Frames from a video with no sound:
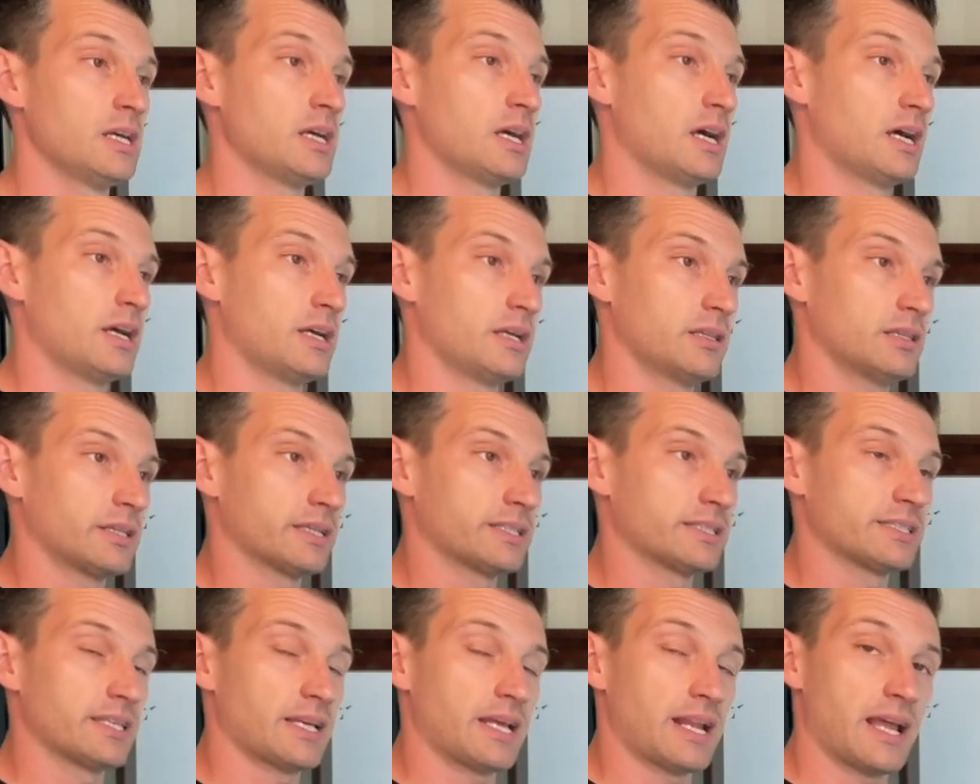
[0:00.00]
uh, like
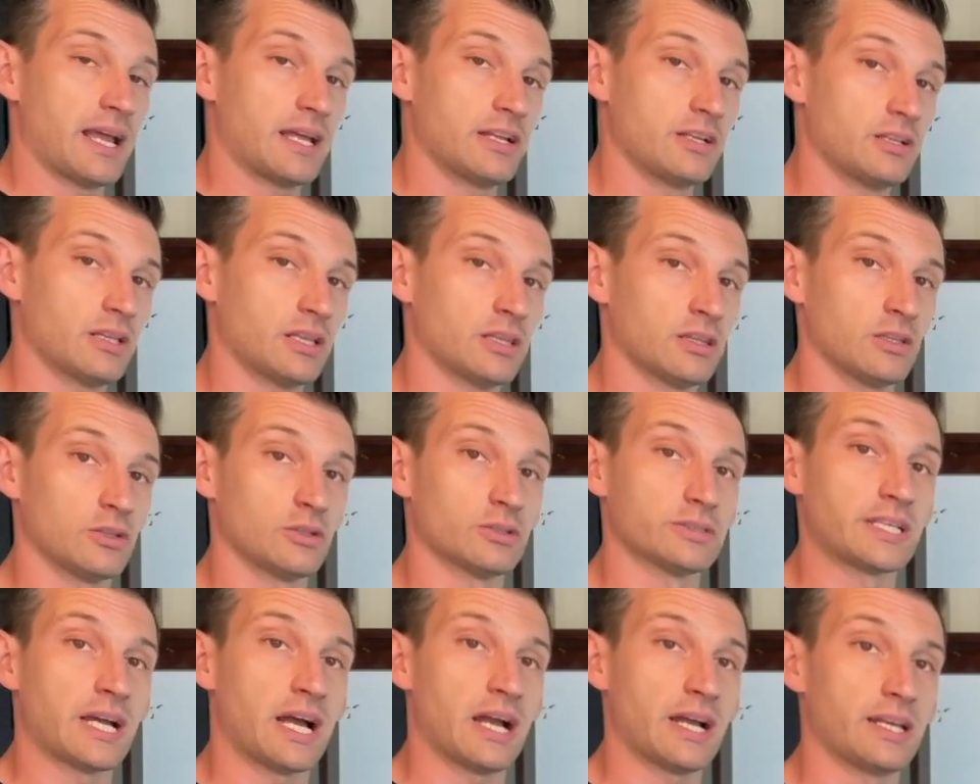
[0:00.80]
I said I had a
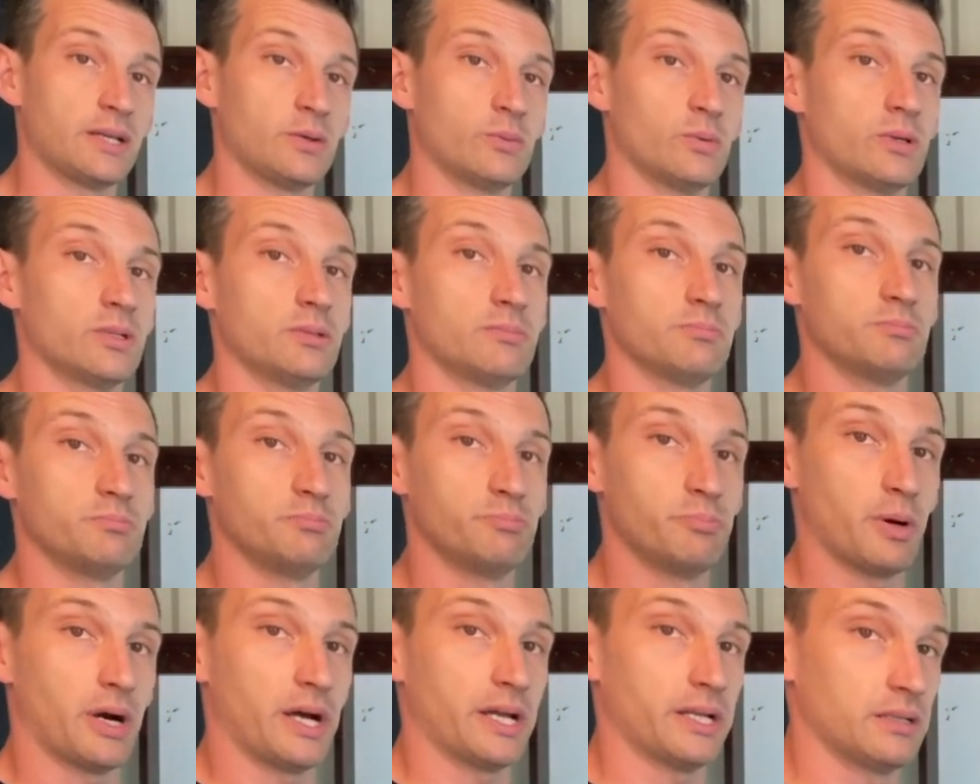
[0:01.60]
little tiny one
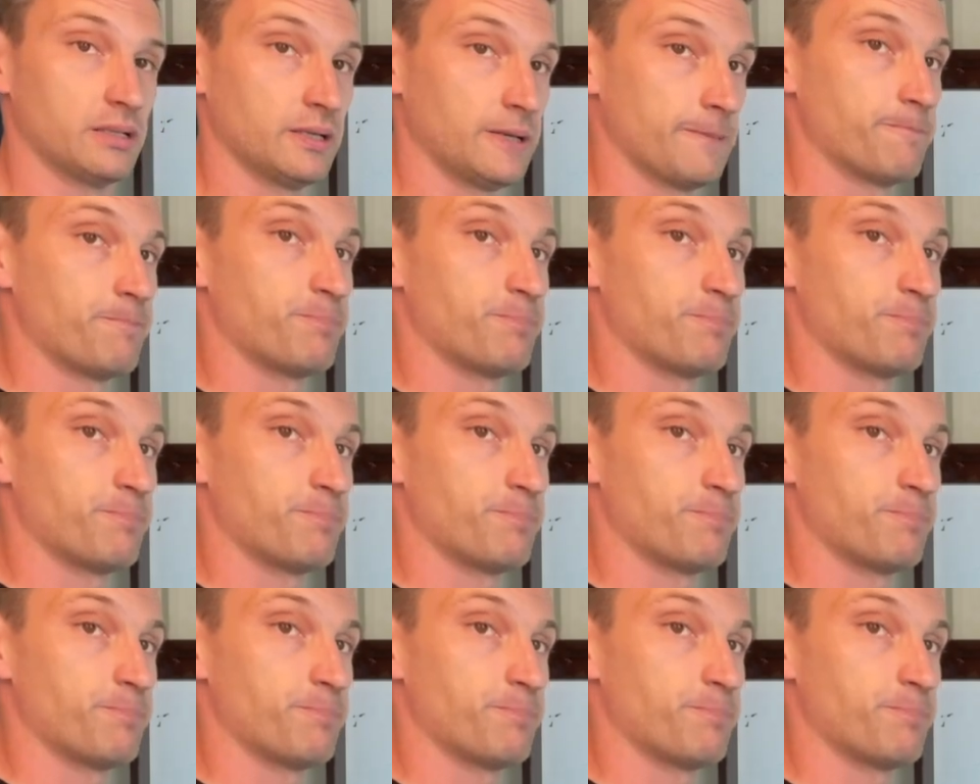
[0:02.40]
but